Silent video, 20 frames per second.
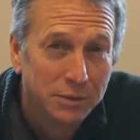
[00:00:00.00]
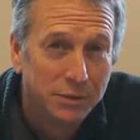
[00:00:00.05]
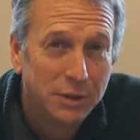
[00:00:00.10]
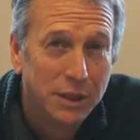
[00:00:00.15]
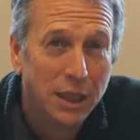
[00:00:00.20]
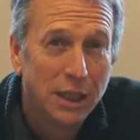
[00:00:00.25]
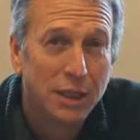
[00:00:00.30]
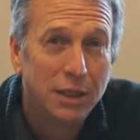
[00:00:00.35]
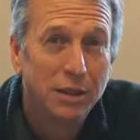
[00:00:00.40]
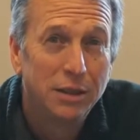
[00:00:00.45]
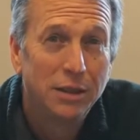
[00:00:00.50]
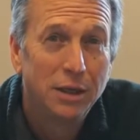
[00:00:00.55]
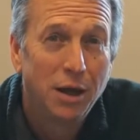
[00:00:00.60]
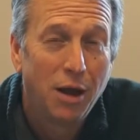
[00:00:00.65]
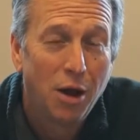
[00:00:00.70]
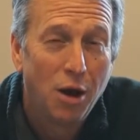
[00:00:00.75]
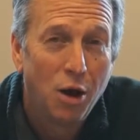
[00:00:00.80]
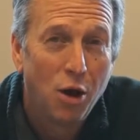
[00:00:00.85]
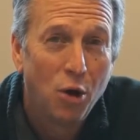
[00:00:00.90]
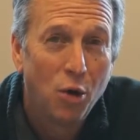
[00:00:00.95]
didn't
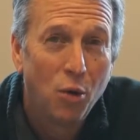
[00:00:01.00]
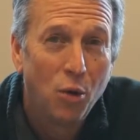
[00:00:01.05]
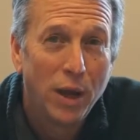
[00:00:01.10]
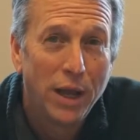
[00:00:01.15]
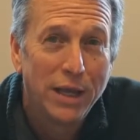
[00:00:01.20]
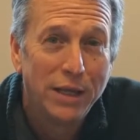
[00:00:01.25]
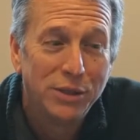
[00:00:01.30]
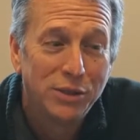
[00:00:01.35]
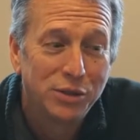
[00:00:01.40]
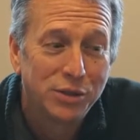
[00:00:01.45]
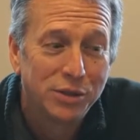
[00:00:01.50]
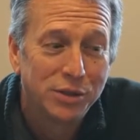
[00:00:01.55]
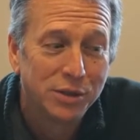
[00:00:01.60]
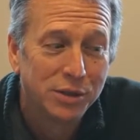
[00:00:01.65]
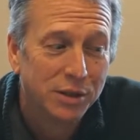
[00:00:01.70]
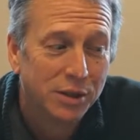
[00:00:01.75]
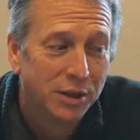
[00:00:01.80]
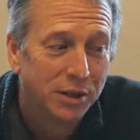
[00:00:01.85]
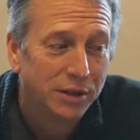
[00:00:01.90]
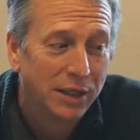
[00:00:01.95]
always,
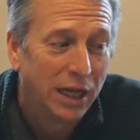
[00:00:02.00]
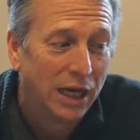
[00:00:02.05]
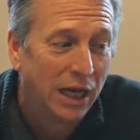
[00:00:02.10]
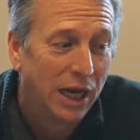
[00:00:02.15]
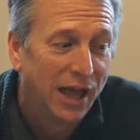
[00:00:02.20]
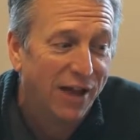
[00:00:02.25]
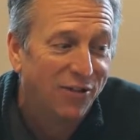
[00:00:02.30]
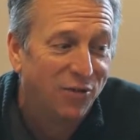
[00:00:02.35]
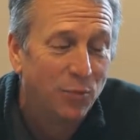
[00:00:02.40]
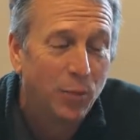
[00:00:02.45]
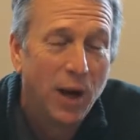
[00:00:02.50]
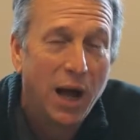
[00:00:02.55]
they left